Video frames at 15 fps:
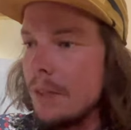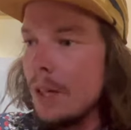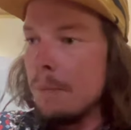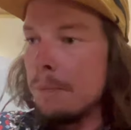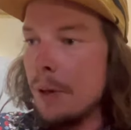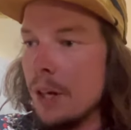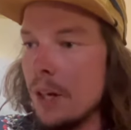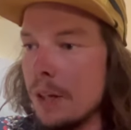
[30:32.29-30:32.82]

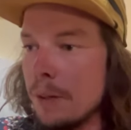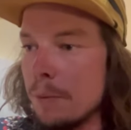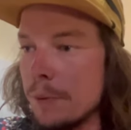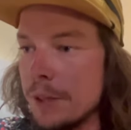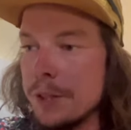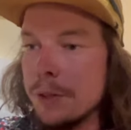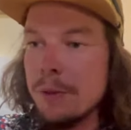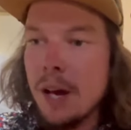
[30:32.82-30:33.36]
But we
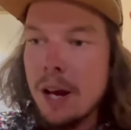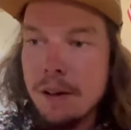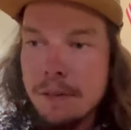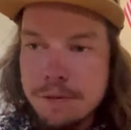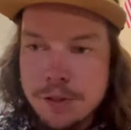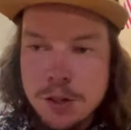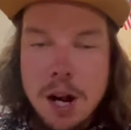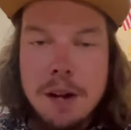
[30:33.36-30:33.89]
do
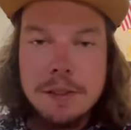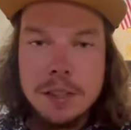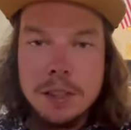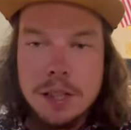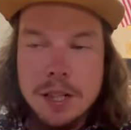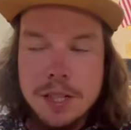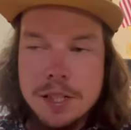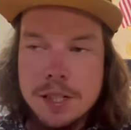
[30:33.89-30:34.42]
have driver
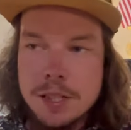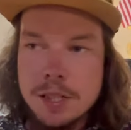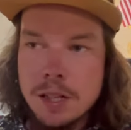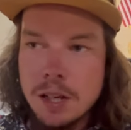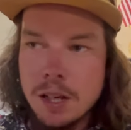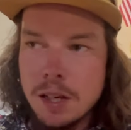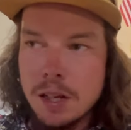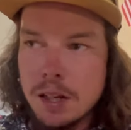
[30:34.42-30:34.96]
clinics.
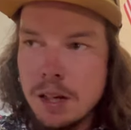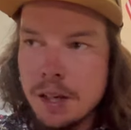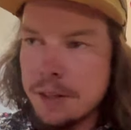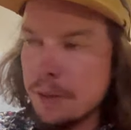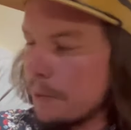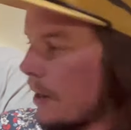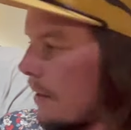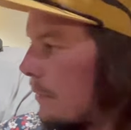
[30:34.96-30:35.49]
I
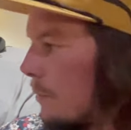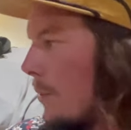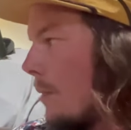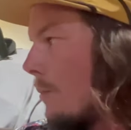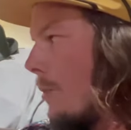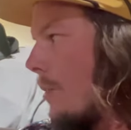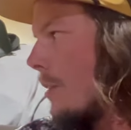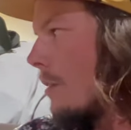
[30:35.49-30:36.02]
think we're having
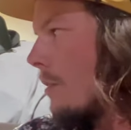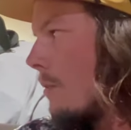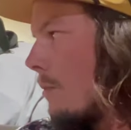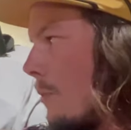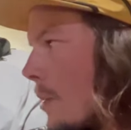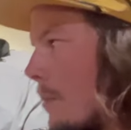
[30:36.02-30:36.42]
one a